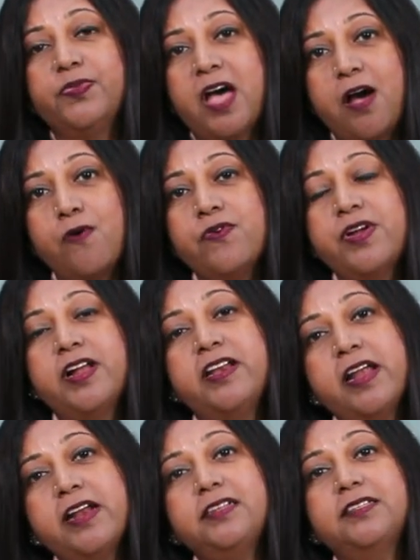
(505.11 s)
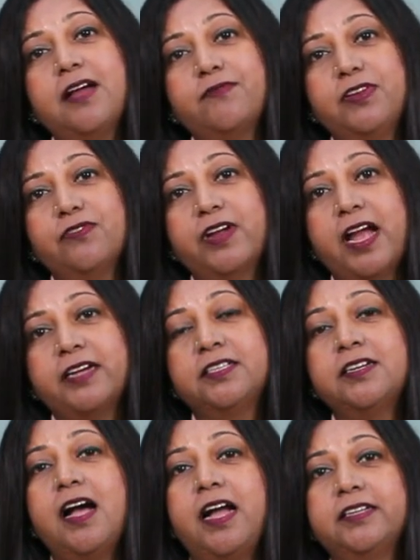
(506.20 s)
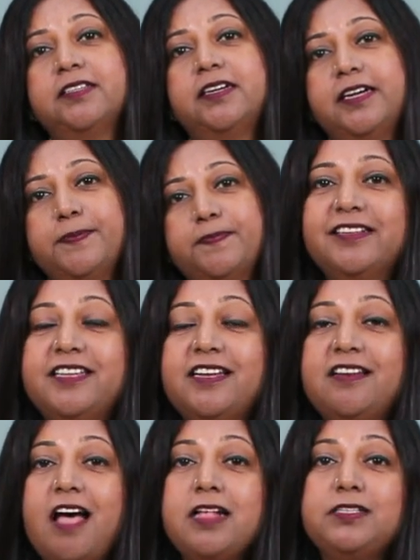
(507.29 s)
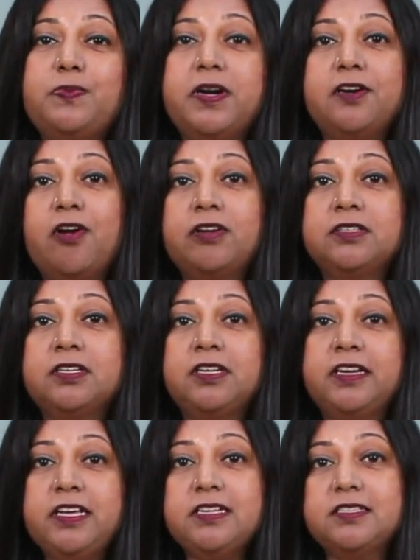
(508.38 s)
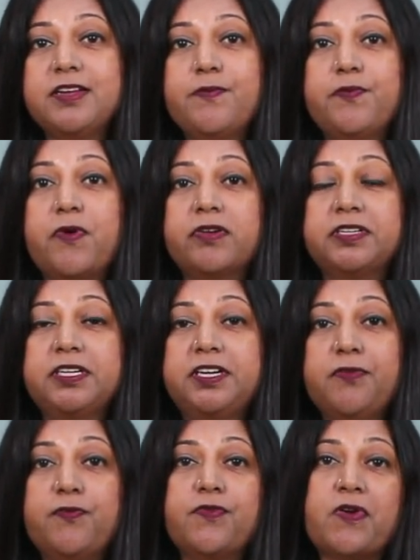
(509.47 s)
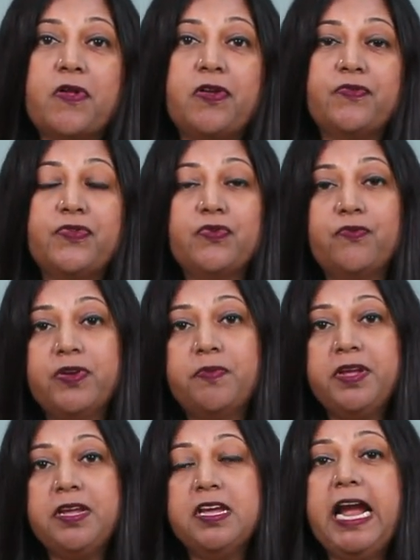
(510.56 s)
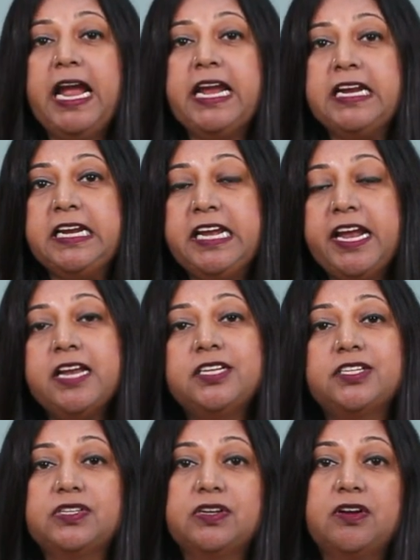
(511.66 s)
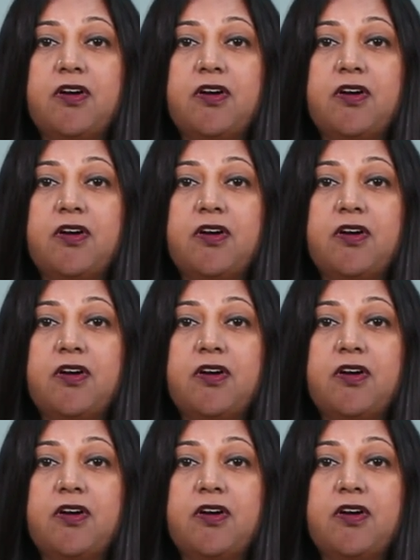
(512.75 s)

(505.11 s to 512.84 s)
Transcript: Now, let's have a look at the another tip. The last but not the least important tip for all of you will be engage